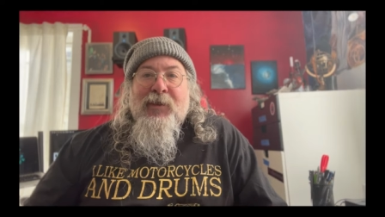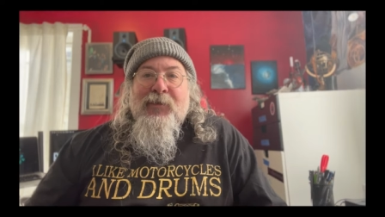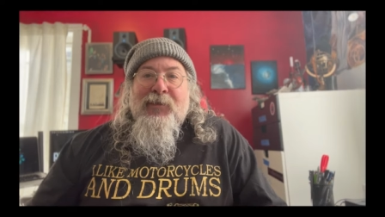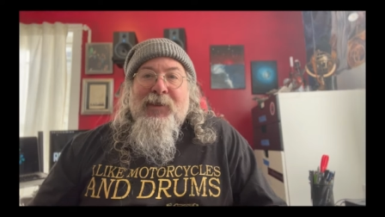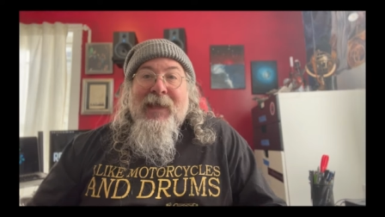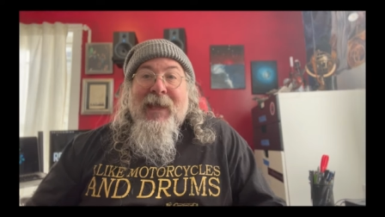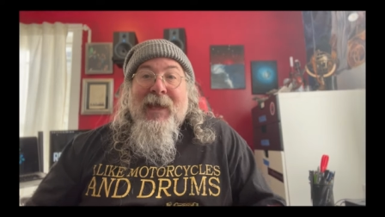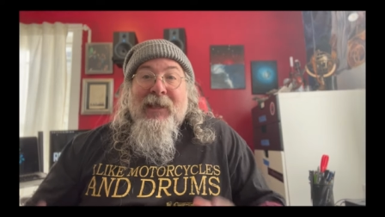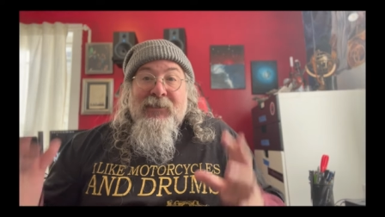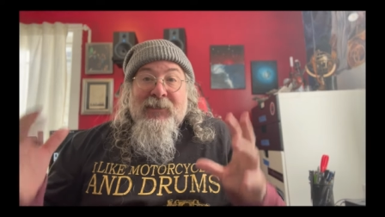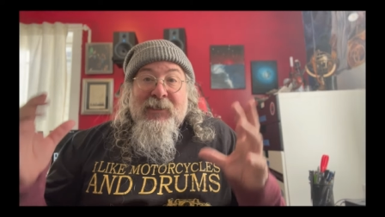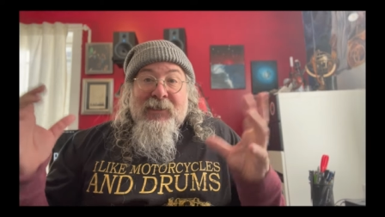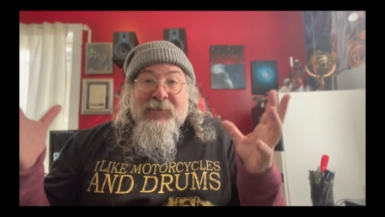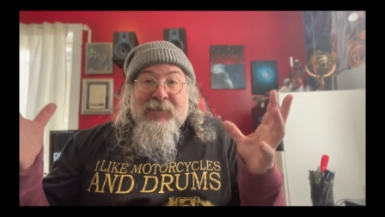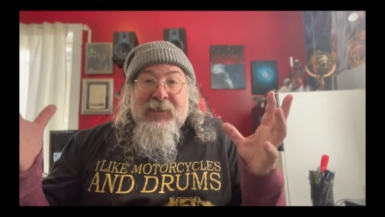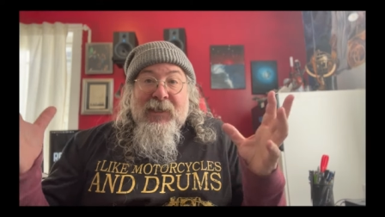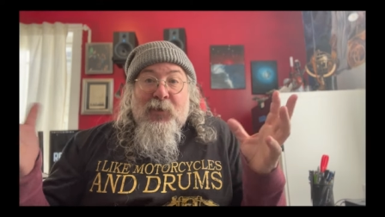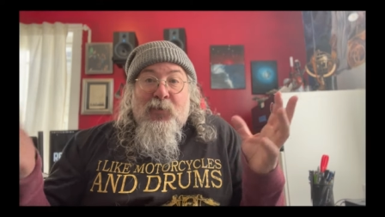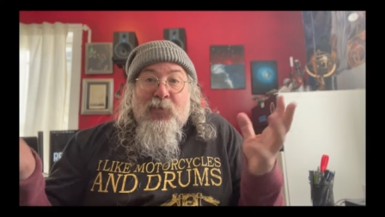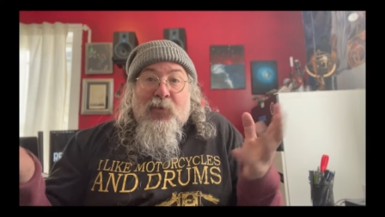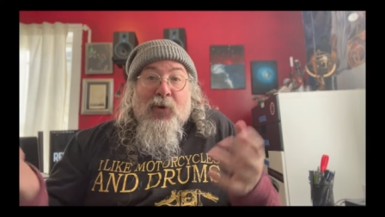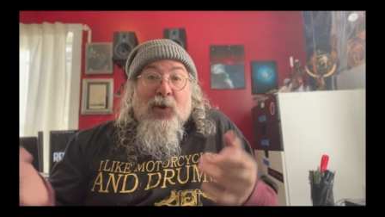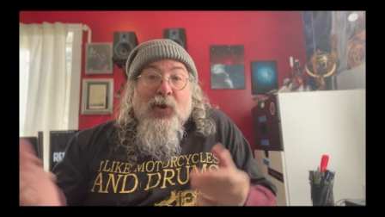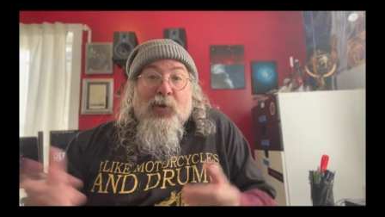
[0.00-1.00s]
the
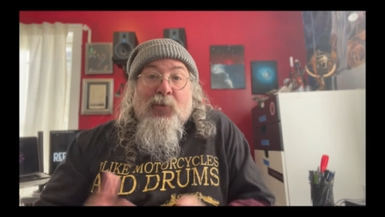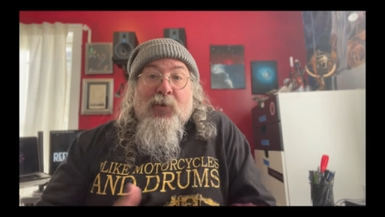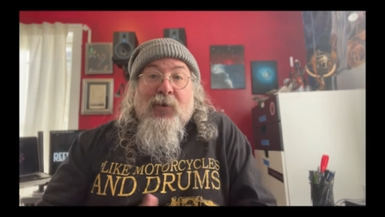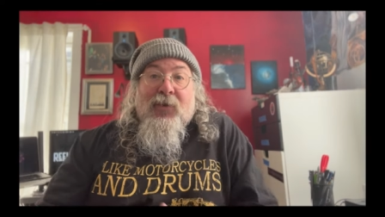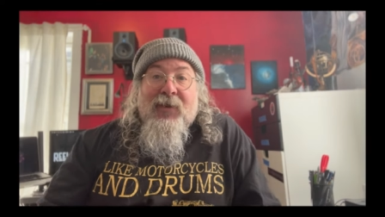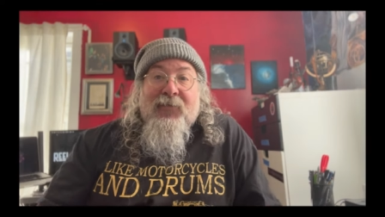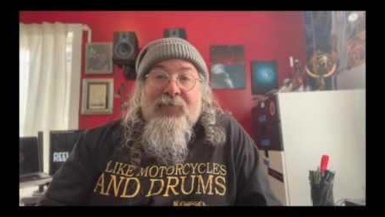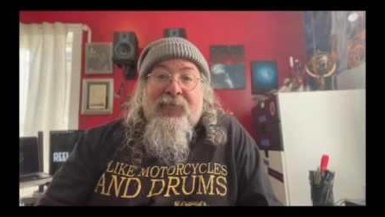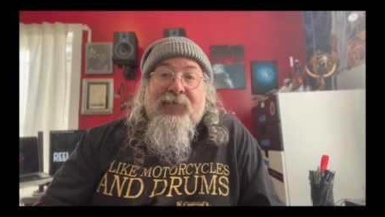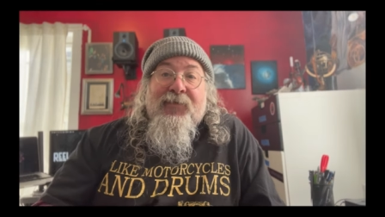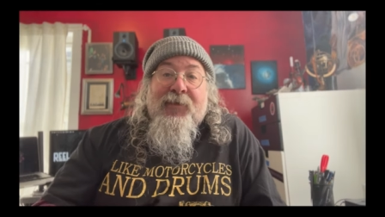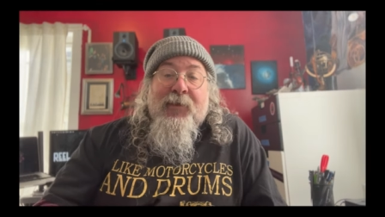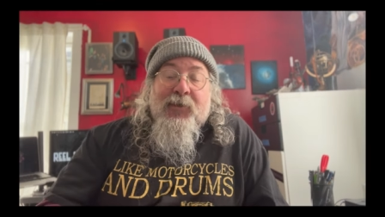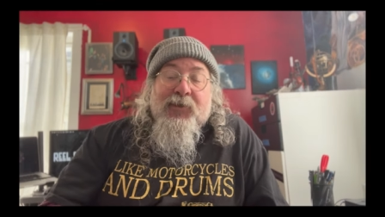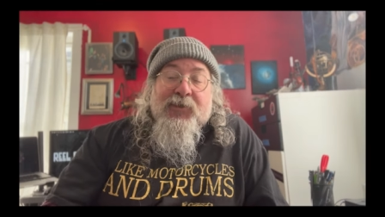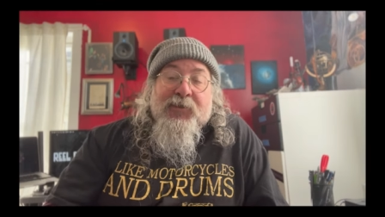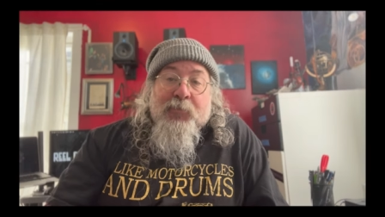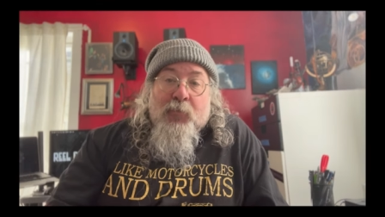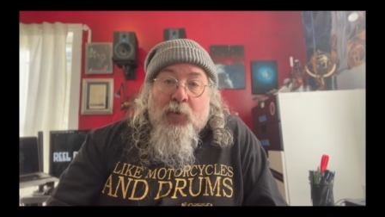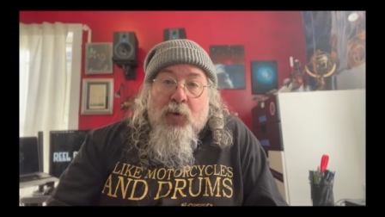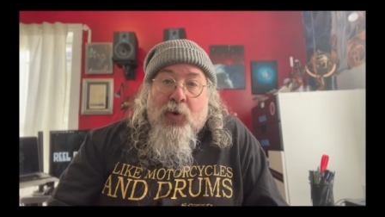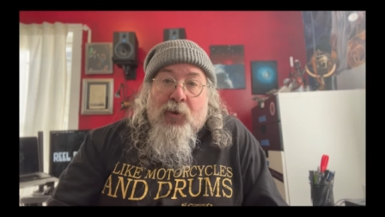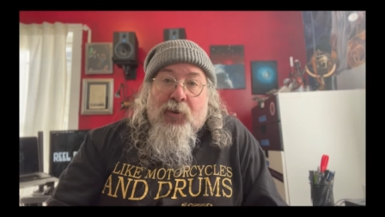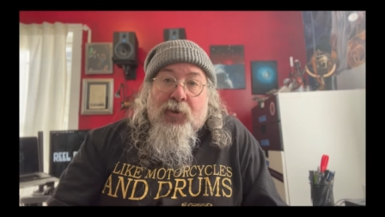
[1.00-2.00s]
LED world where everything is
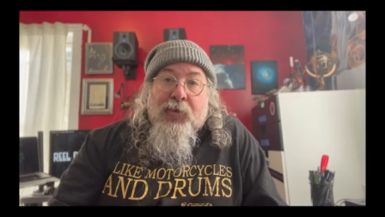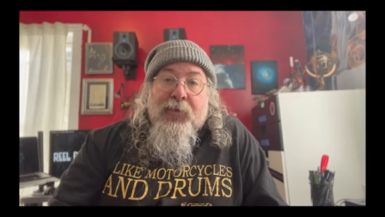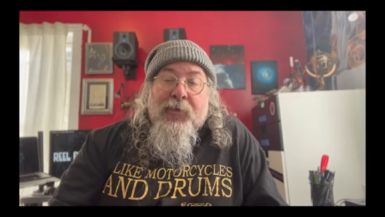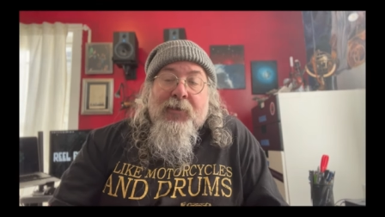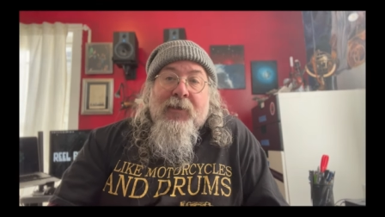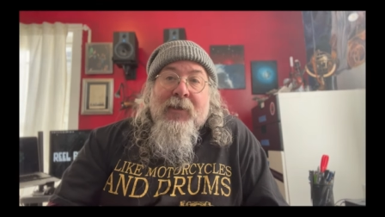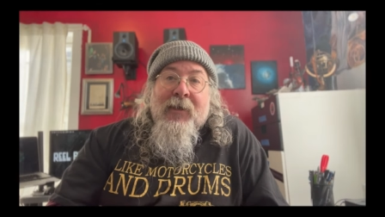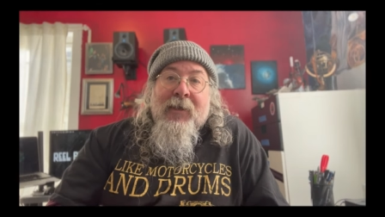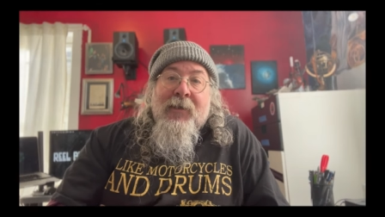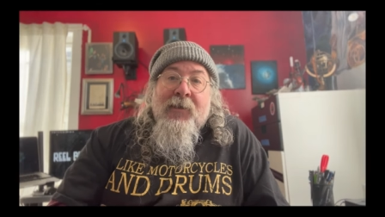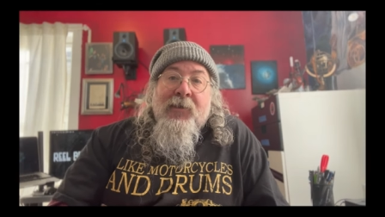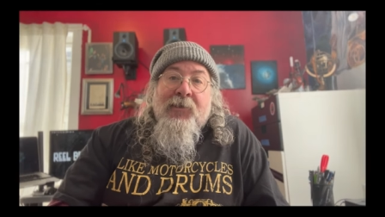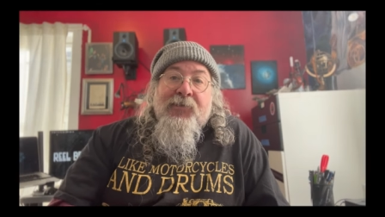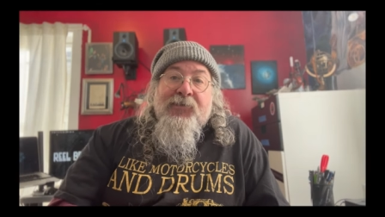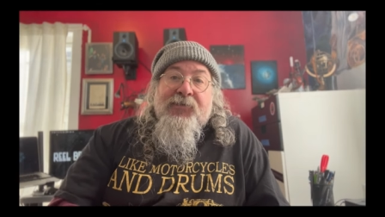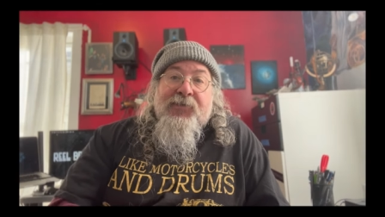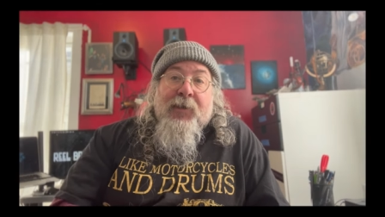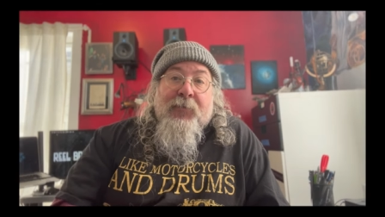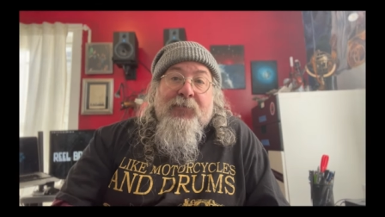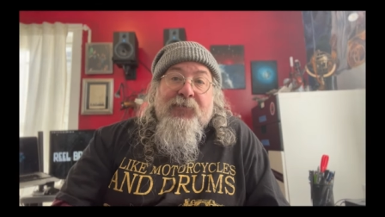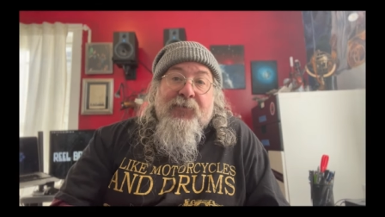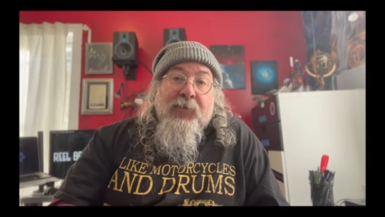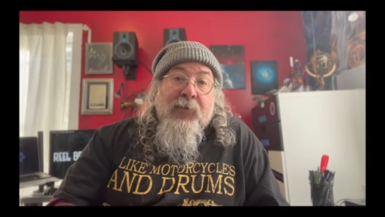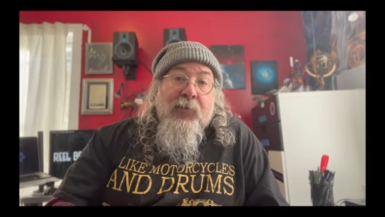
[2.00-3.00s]
smaller and
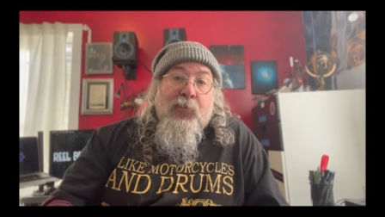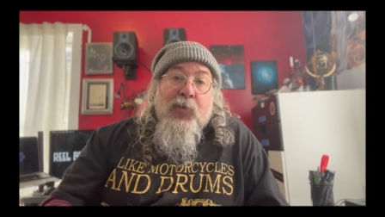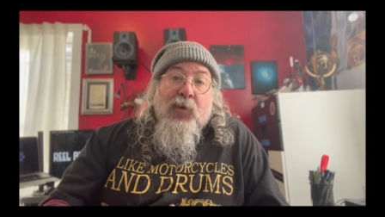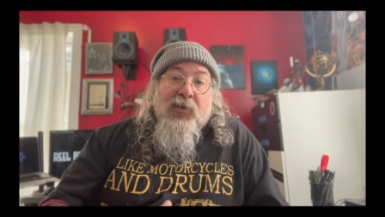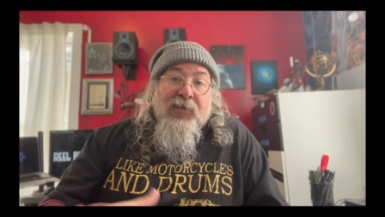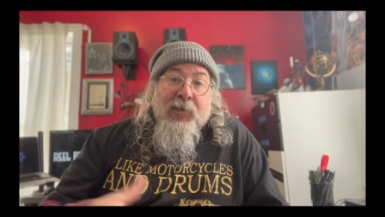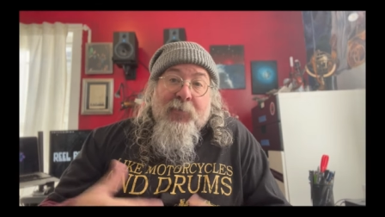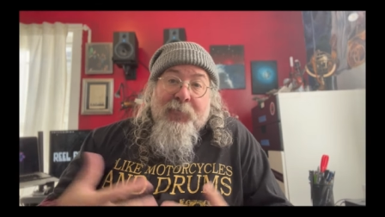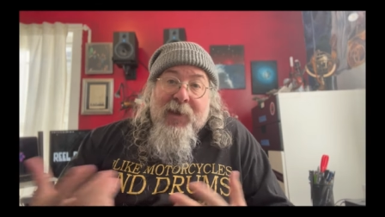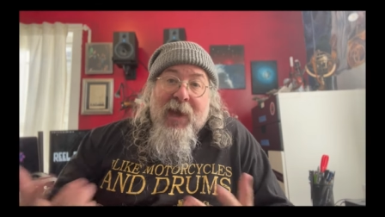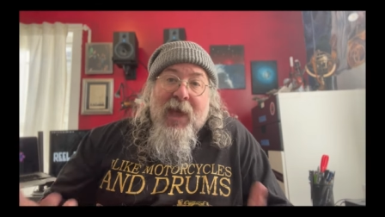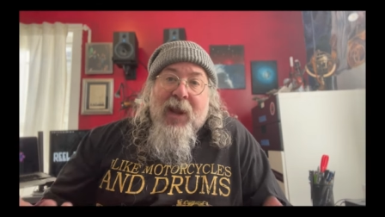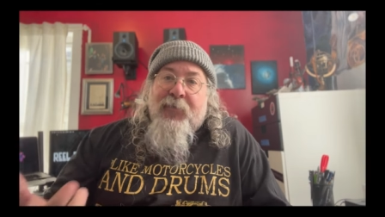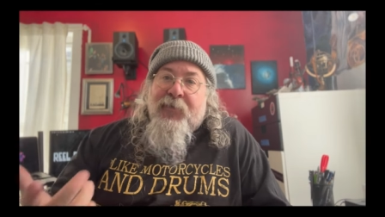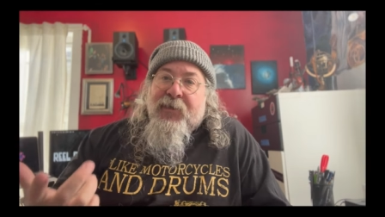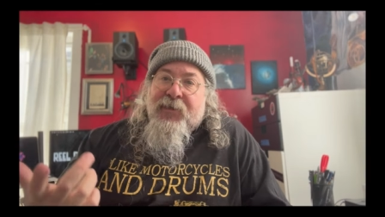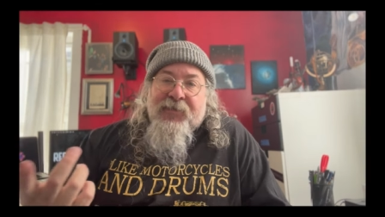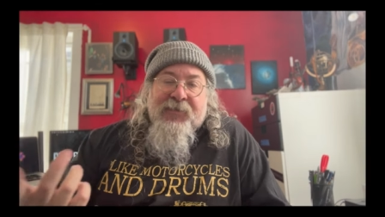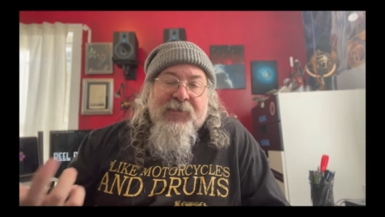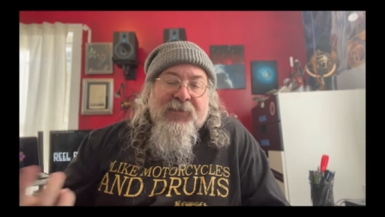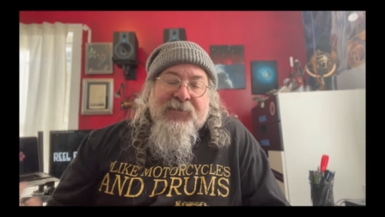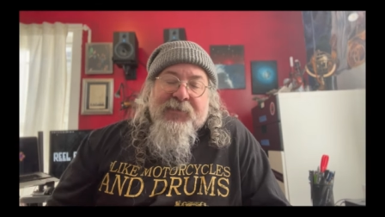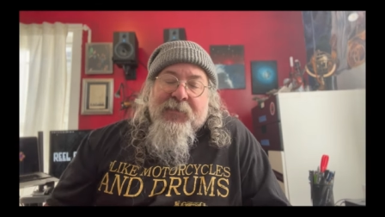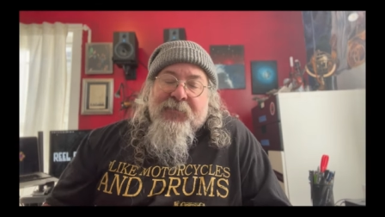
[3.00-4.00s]
some works on
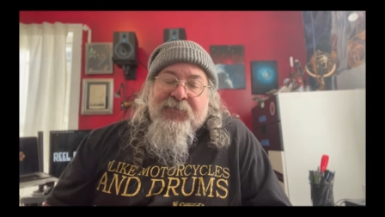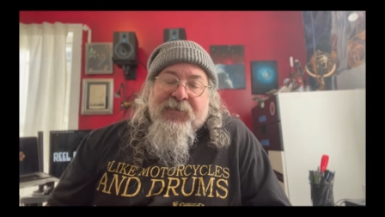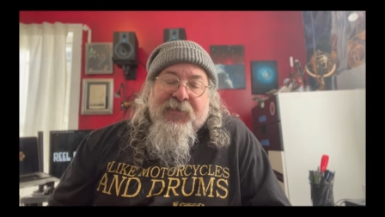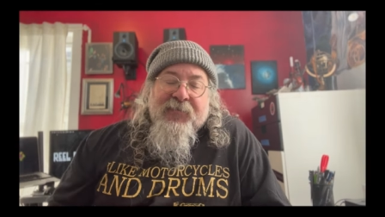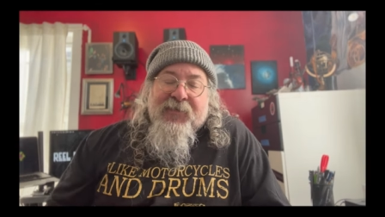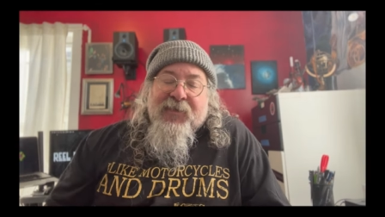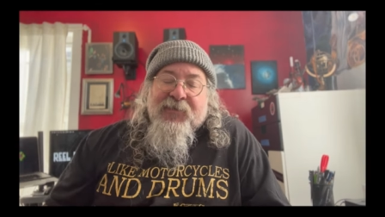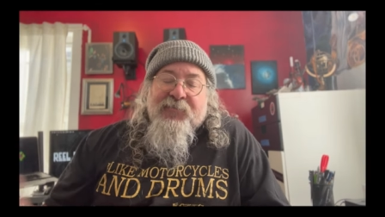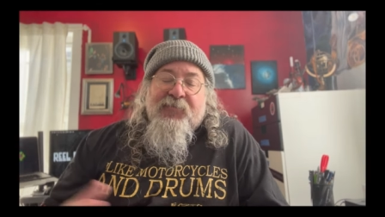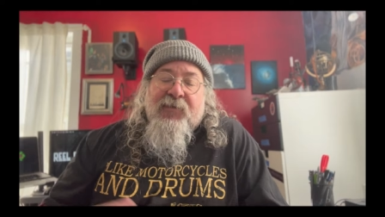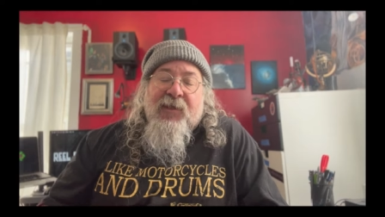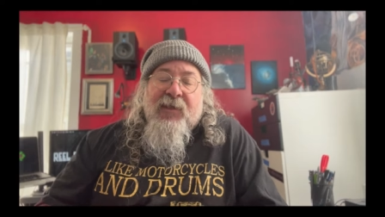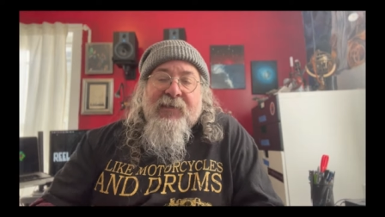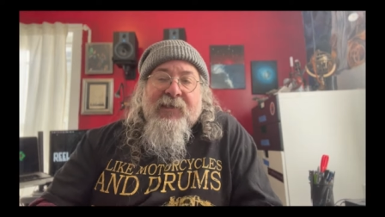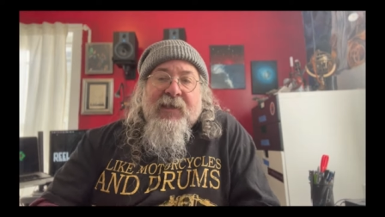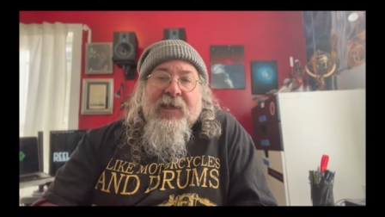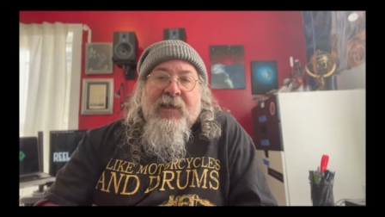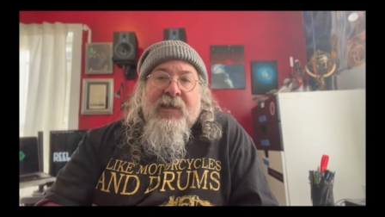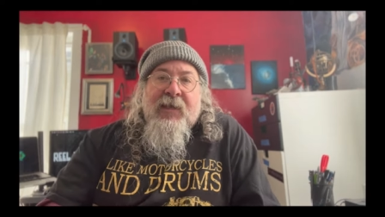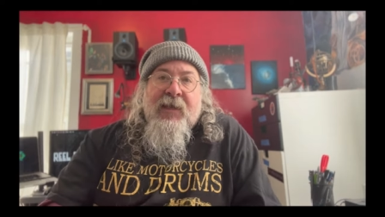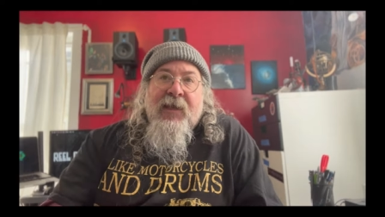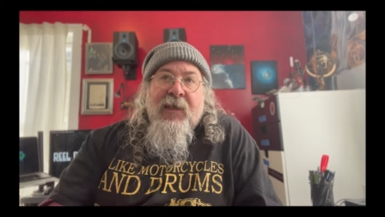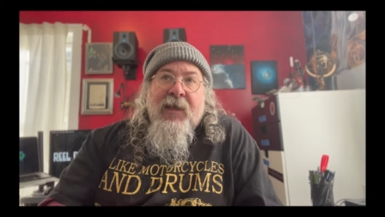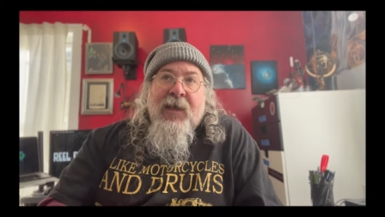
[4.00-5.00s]
batteries and some stuff gets plugged
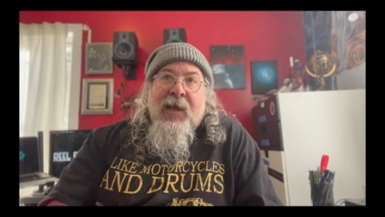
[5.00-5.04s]
in,